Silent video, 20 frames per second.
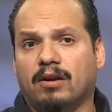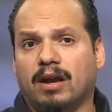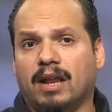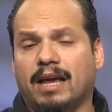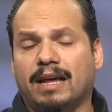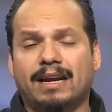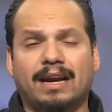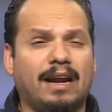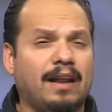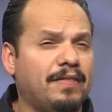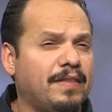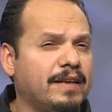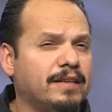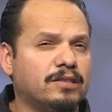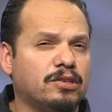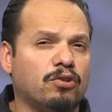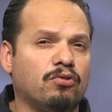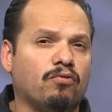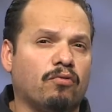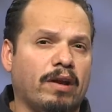online, and I think
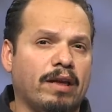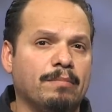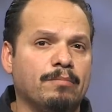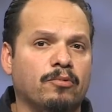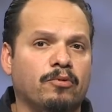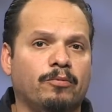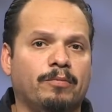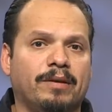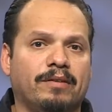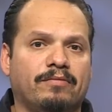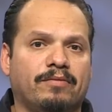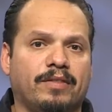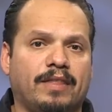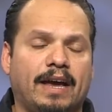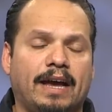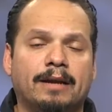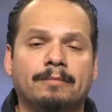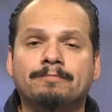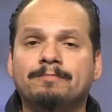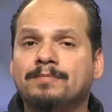it's a great movement for
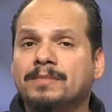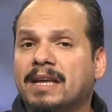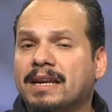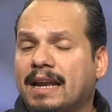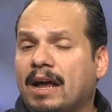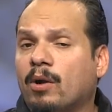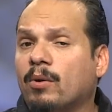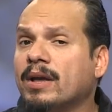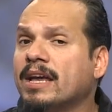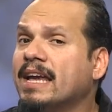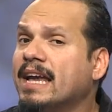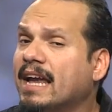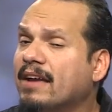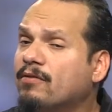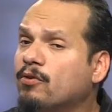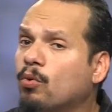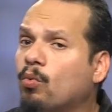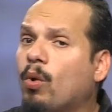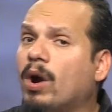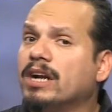that. Now,
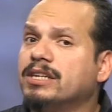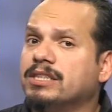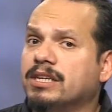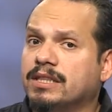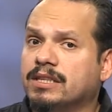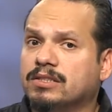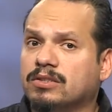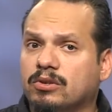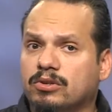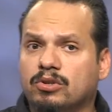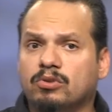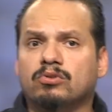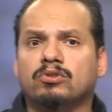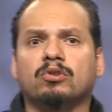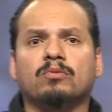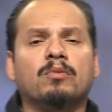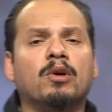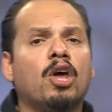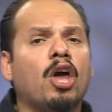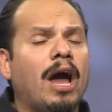if you're watching this on
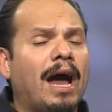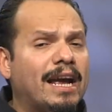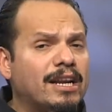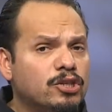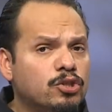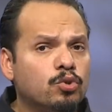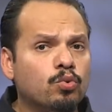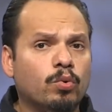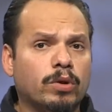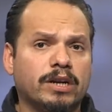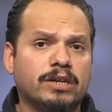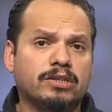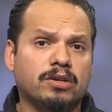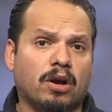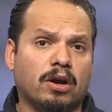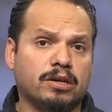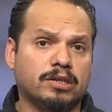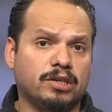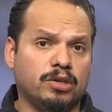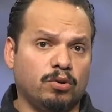YouTube, I do want to
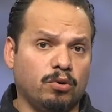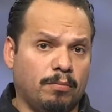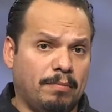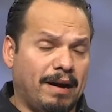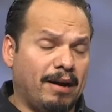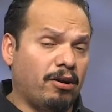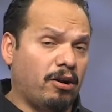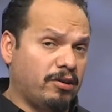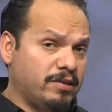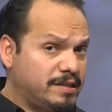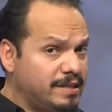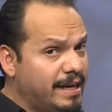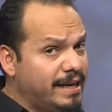talk to you about our